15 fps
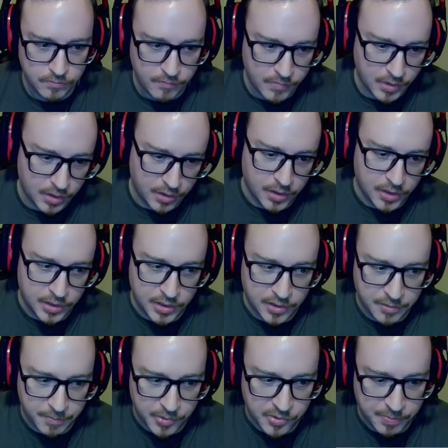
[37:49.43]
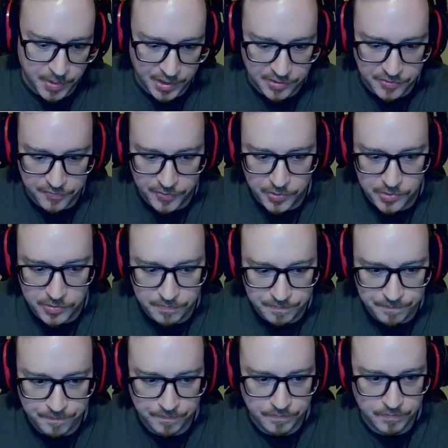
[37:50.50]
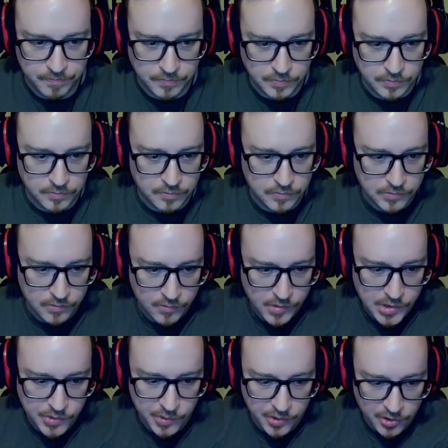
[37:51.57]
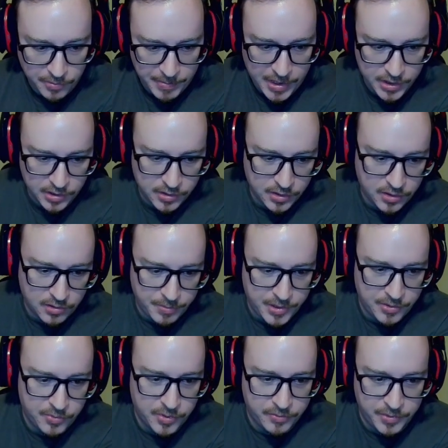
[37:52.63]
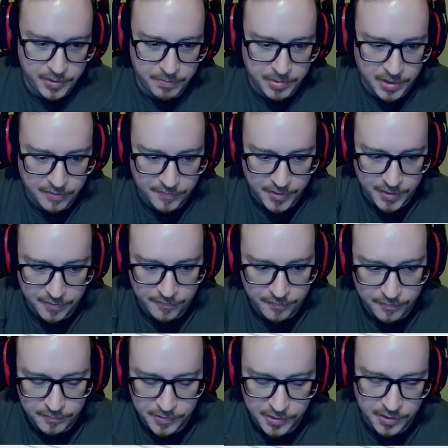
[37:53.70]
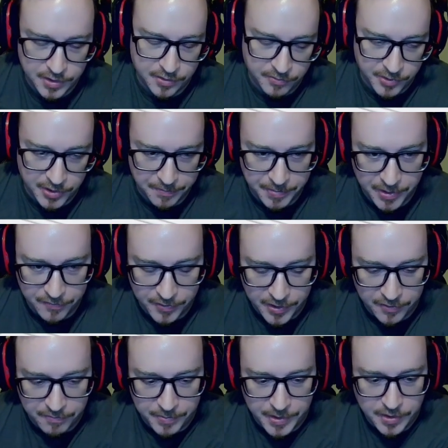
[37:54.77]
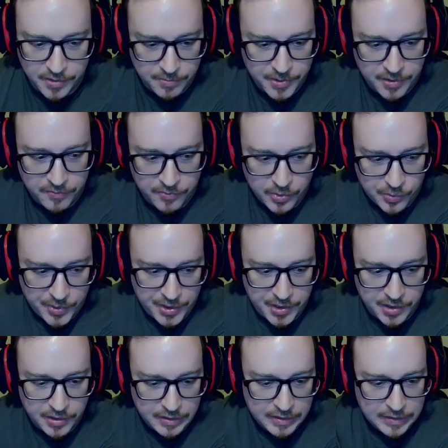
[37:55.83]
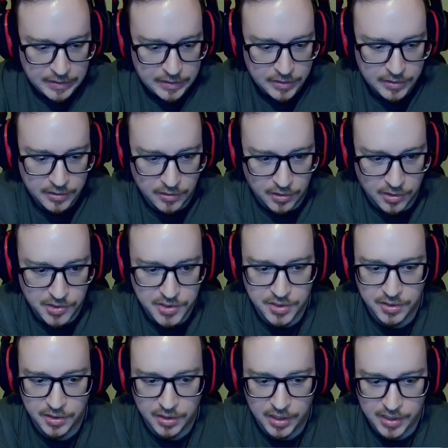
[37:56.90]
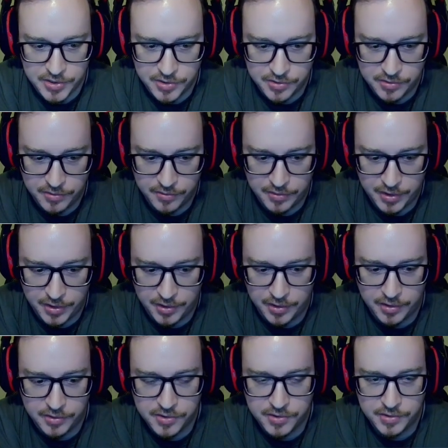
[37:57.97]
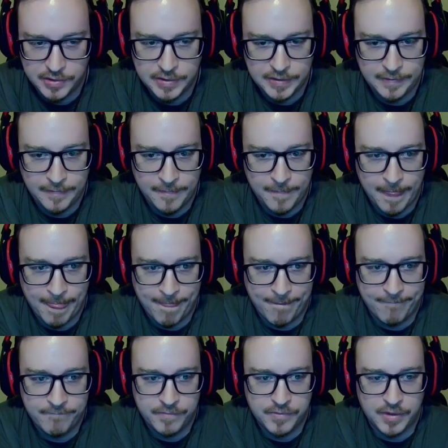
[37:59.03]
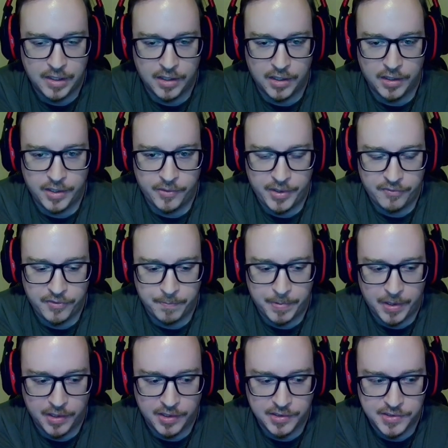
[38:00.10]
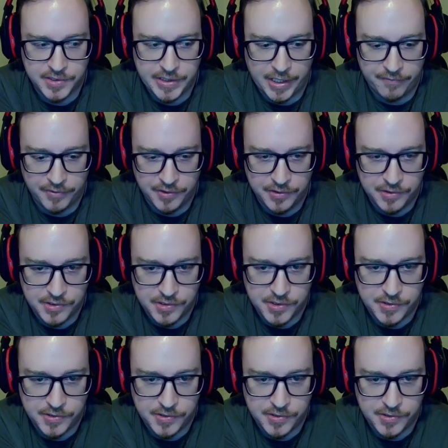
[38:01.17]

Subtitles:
And both blinds fold. We earn back a little bit of what we bluffed off, or didn't really bluff off, but a little bit of what we lost in the last hand. Now we have the pocket 7s.